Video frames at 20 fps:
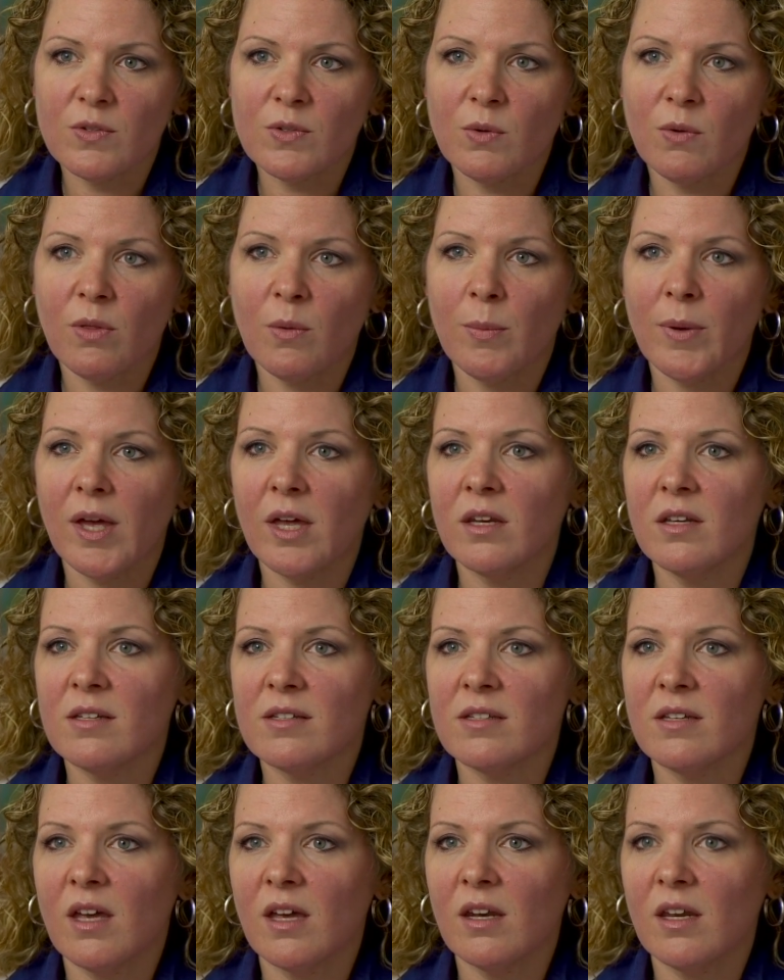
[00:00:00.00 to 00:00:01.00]
So the body
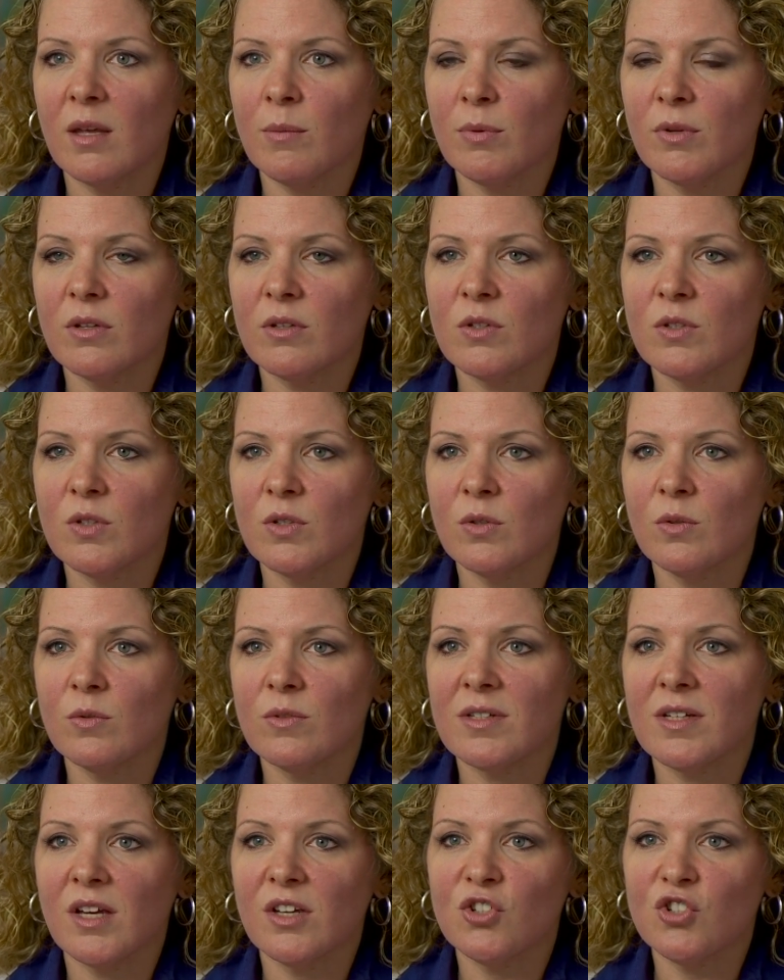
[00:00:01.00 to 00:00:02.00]
is not able to
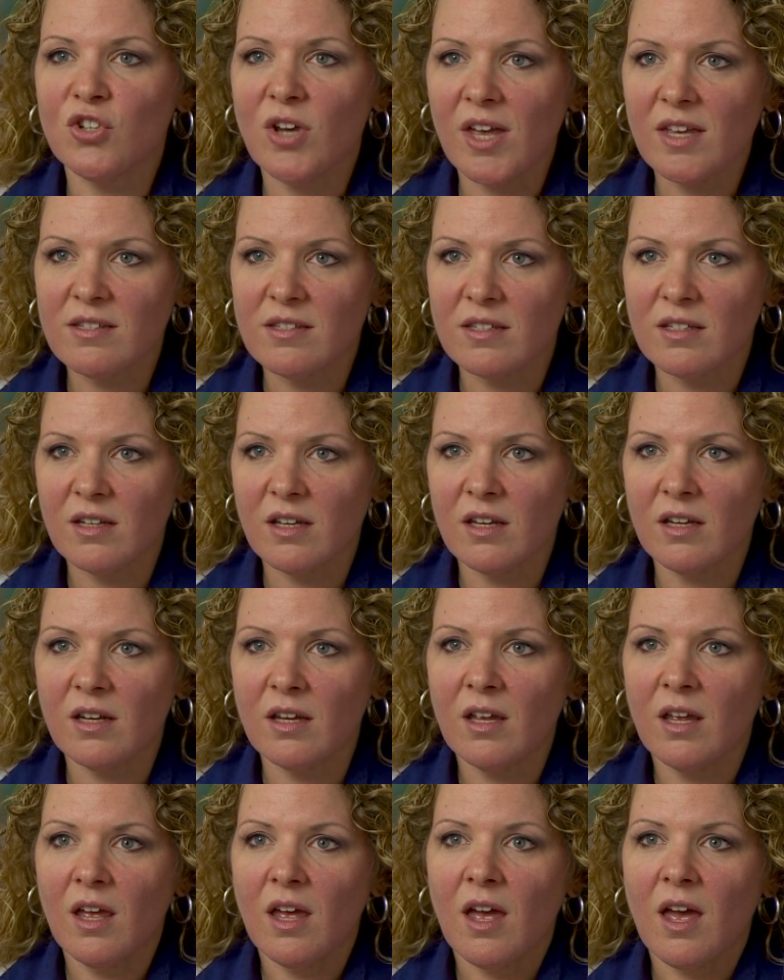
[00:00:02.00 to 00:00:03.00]
digest it,
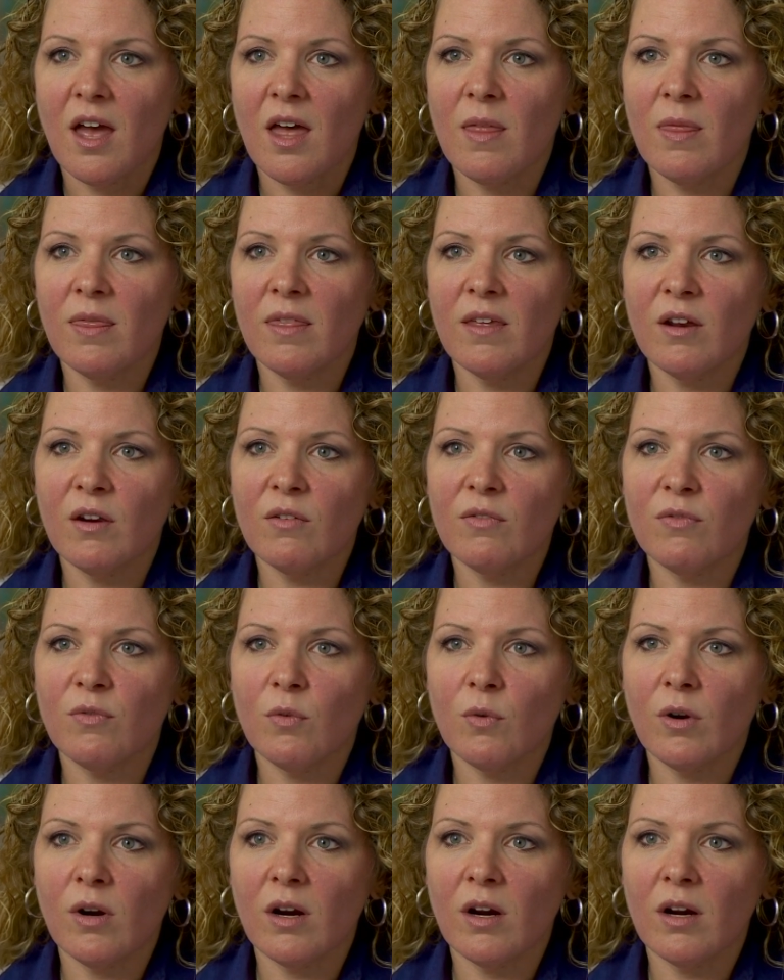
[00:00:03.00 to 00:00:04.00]
and
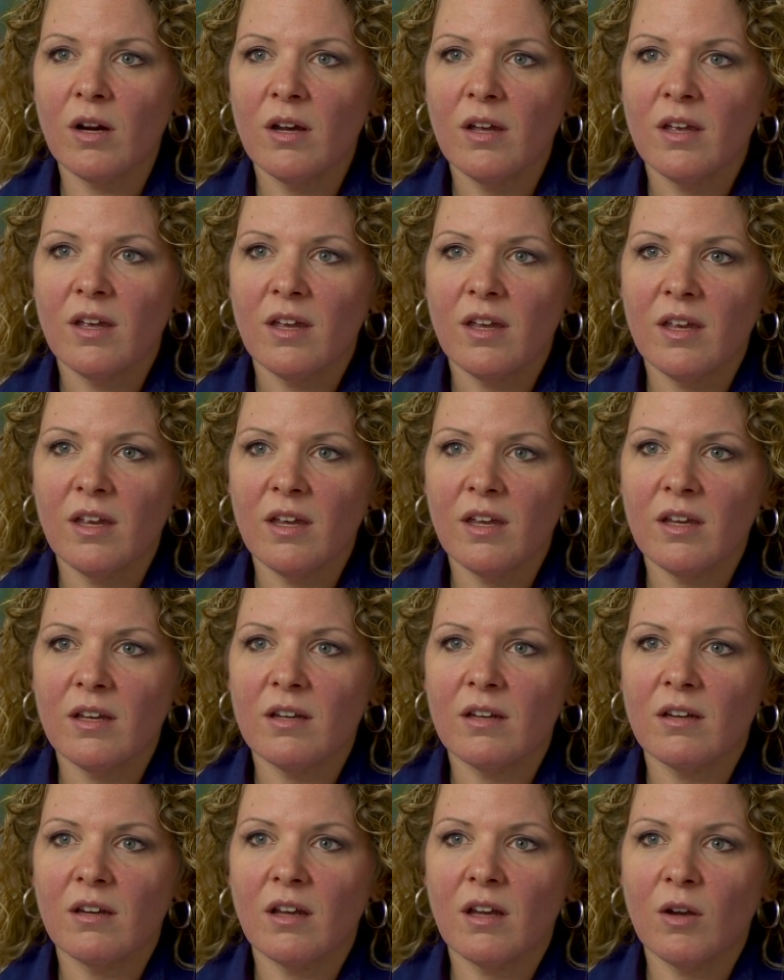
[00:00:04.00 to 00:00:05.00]
therefore
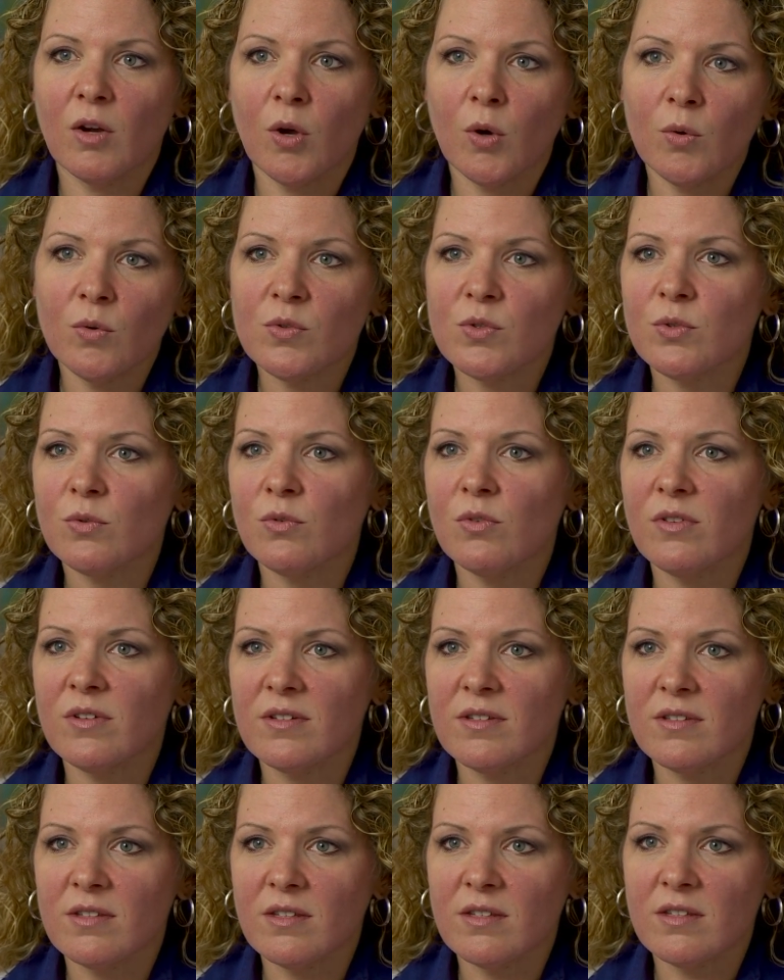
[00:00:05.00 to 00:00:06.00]
it goes through the
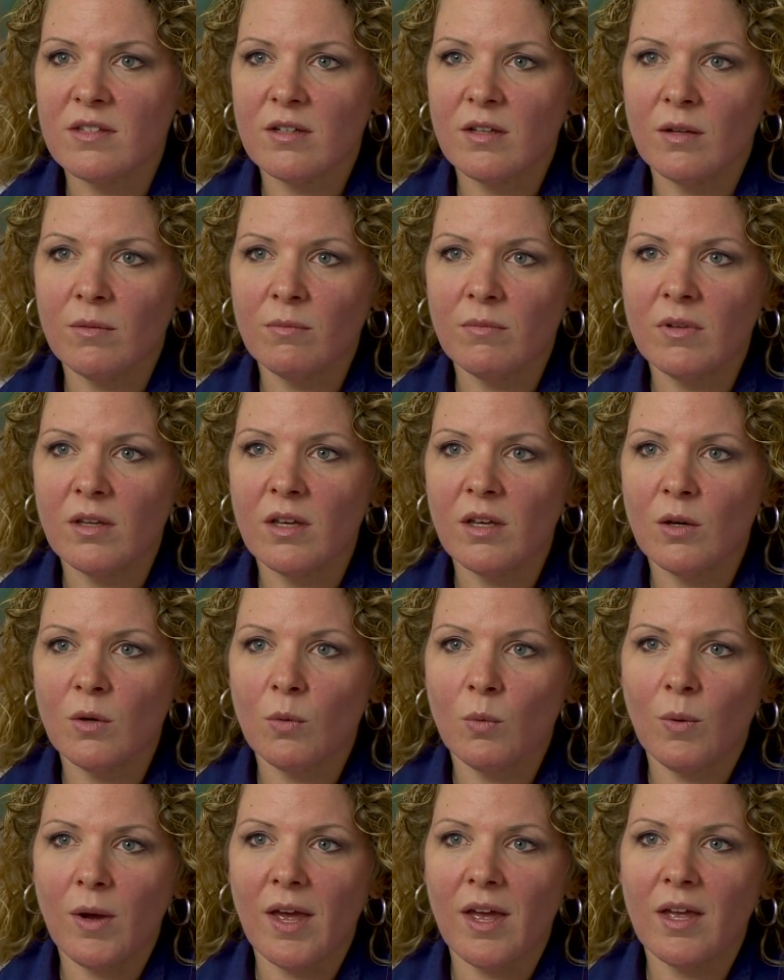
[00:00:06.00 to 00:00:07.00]
system in
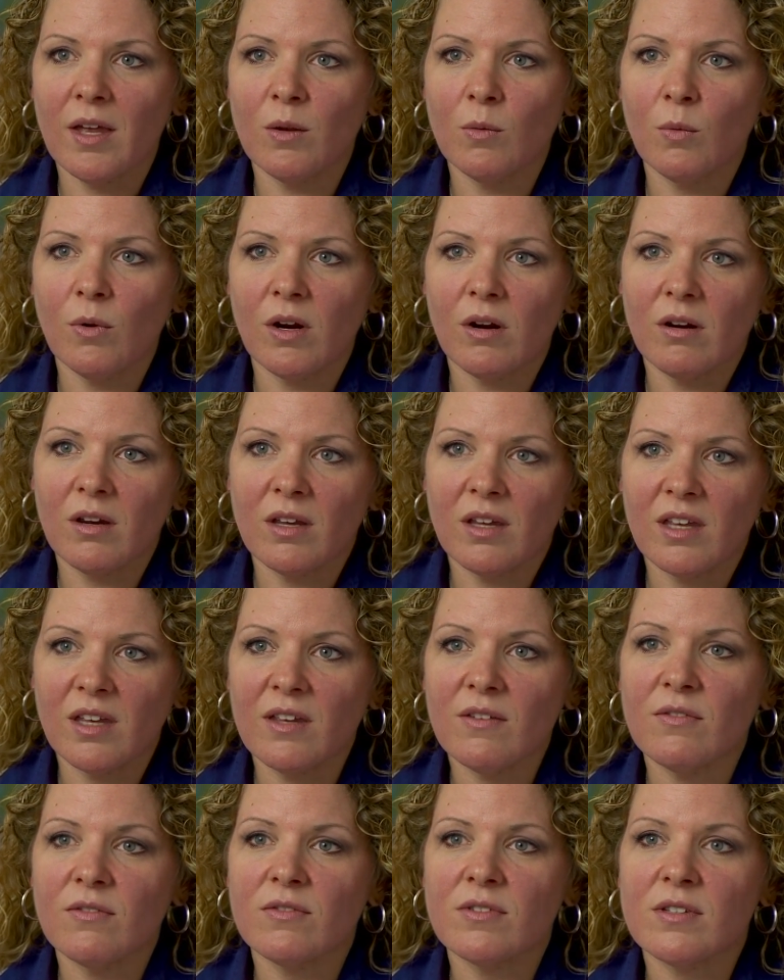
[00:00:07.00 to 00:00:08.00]
a way where it
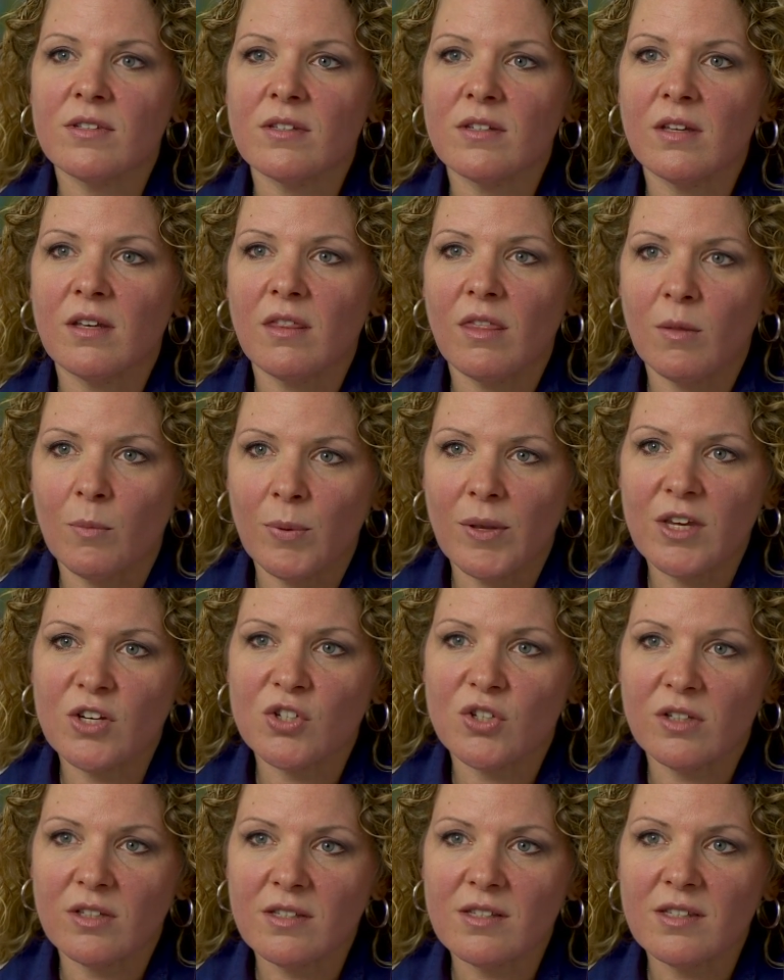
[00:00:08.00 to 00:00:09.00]
gives the
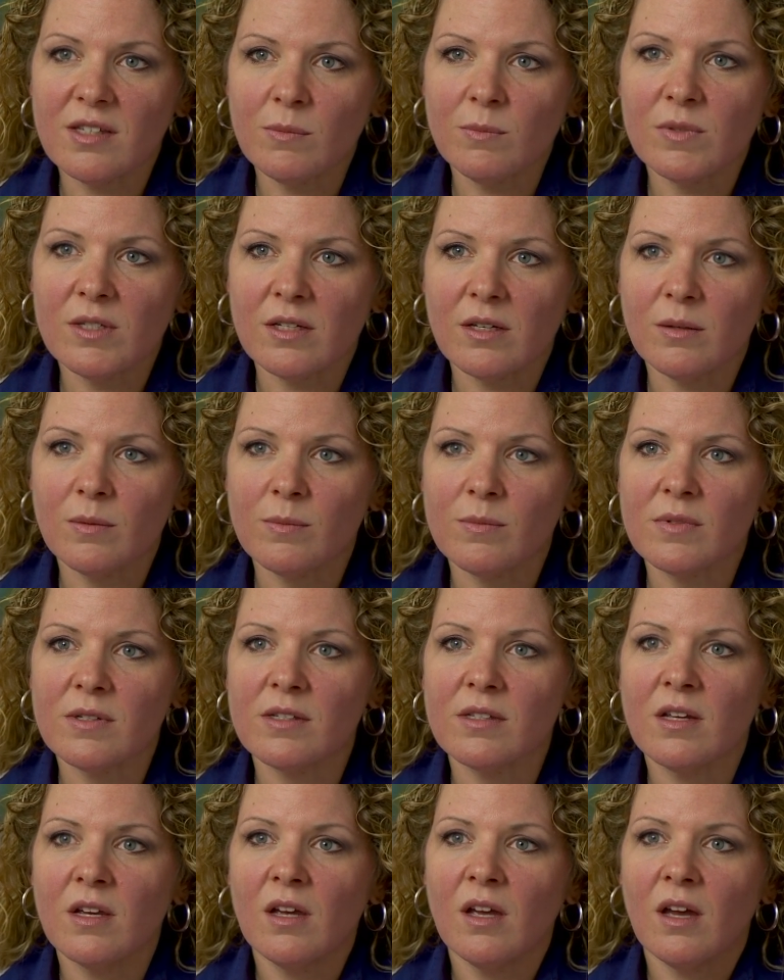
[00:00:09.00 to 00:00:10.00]
patient
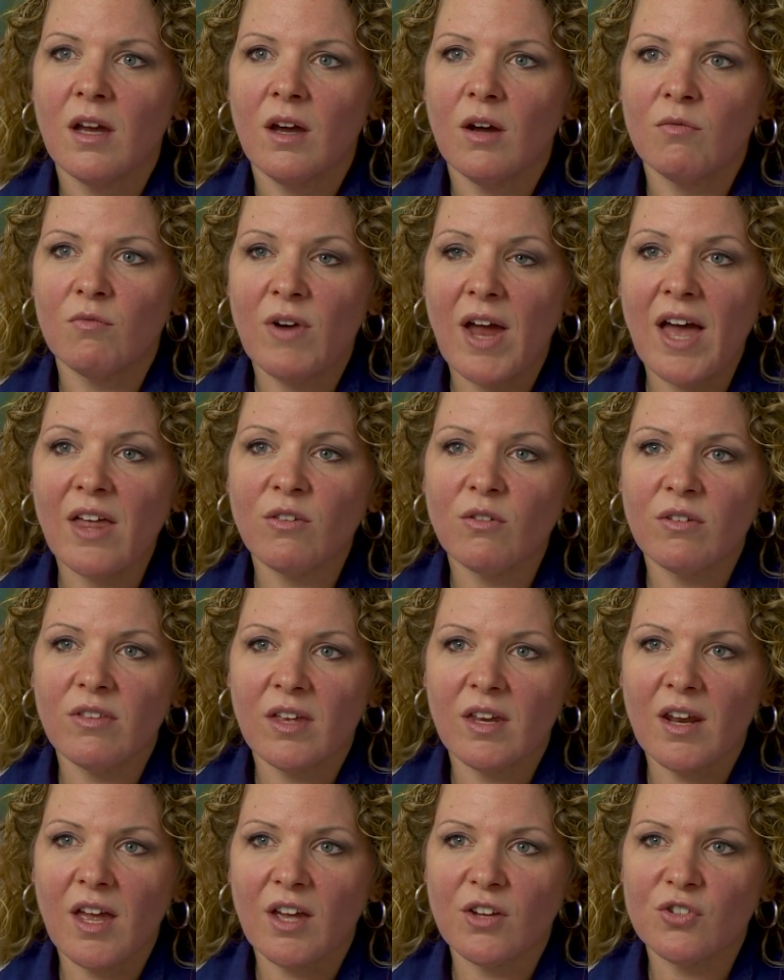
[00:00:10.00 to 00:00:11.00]
symptoms rather
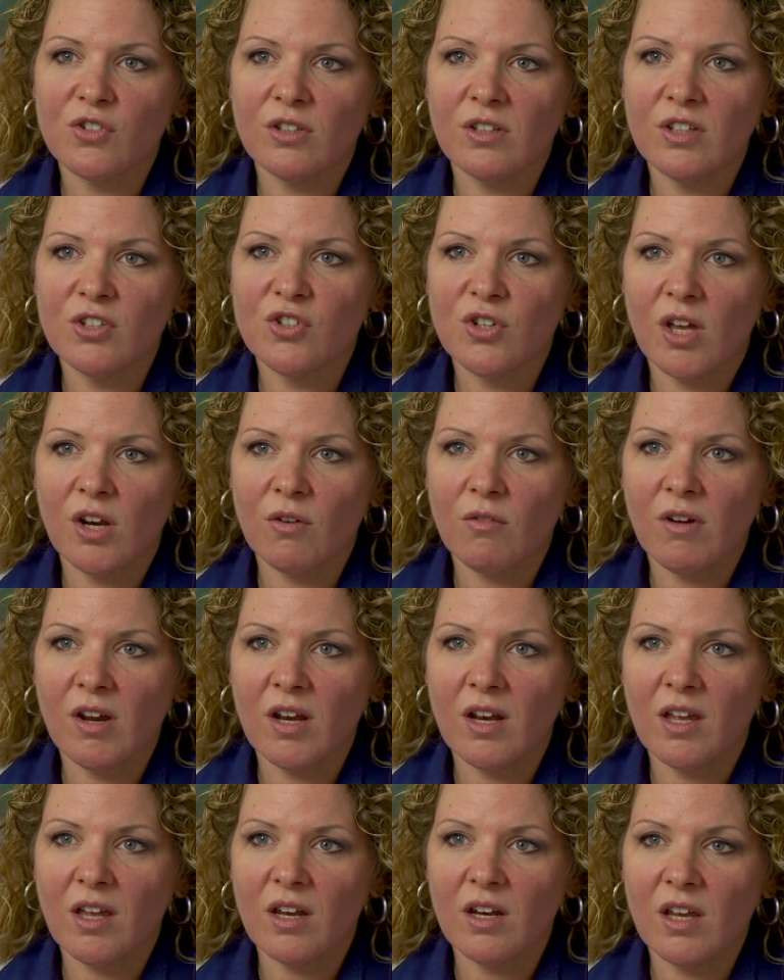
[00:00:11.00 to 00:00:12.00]
than actually
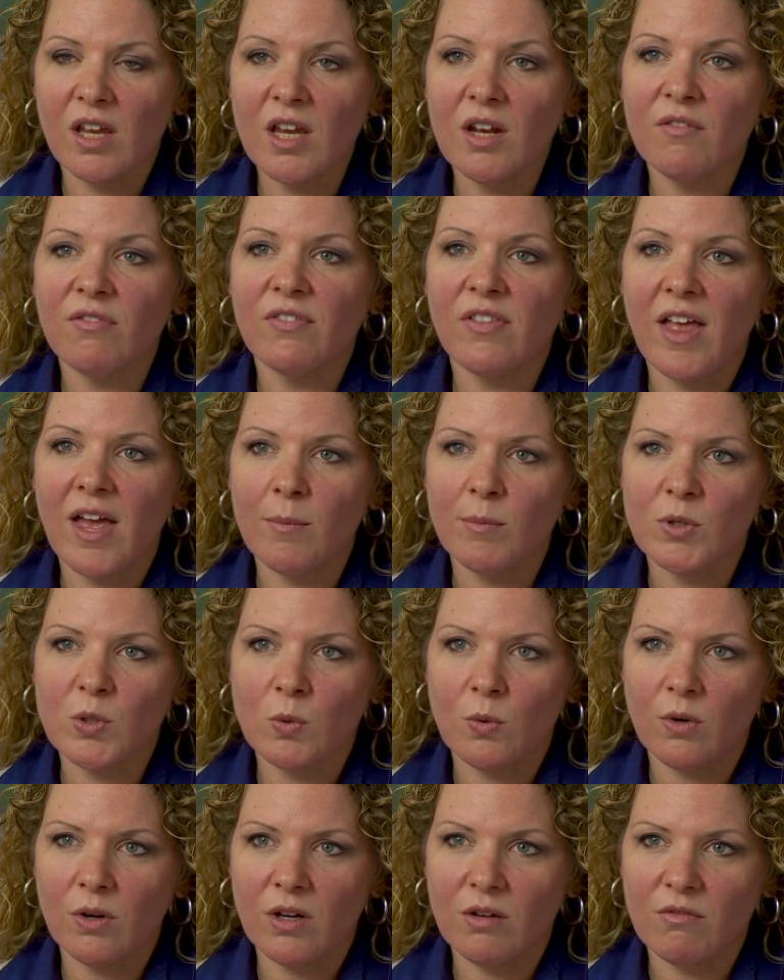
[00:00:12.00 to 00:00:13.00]
generating an
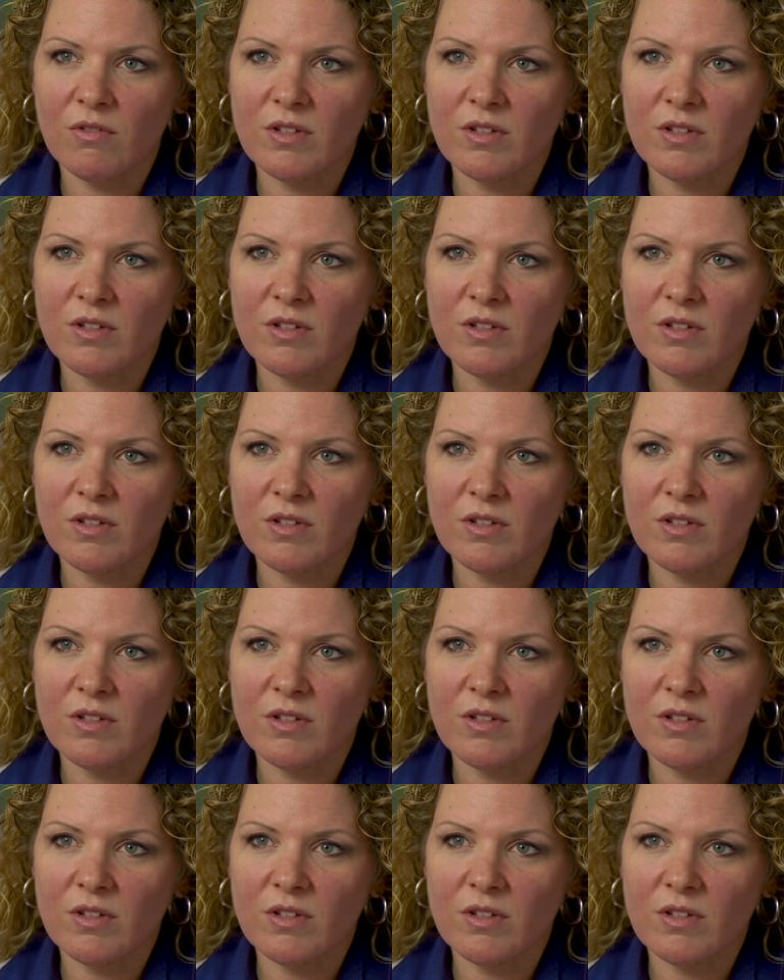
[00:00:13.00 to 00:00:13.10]
inflammatory